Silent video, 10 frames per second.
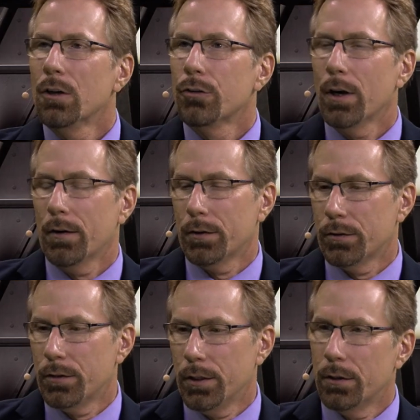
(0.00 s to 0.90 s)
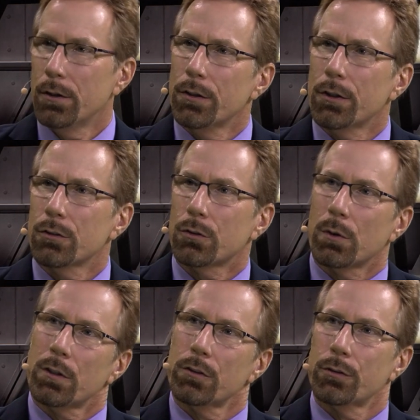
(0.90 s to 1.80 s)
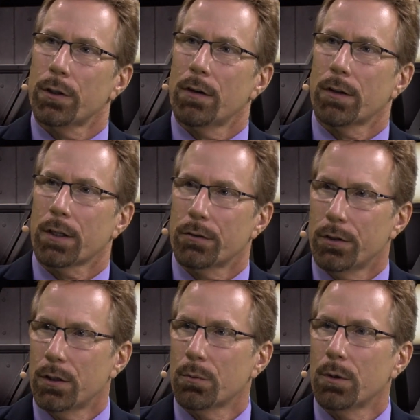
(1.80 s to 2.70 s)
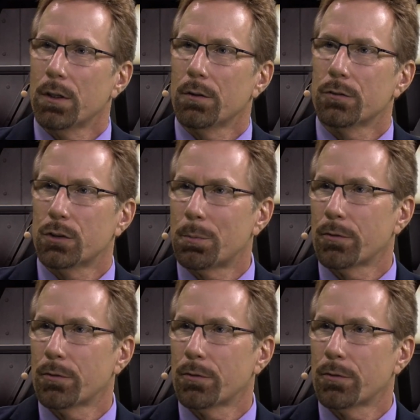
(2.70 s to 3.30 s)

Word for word: Do you have it so. tiered, your storage? So you have like a tier one, super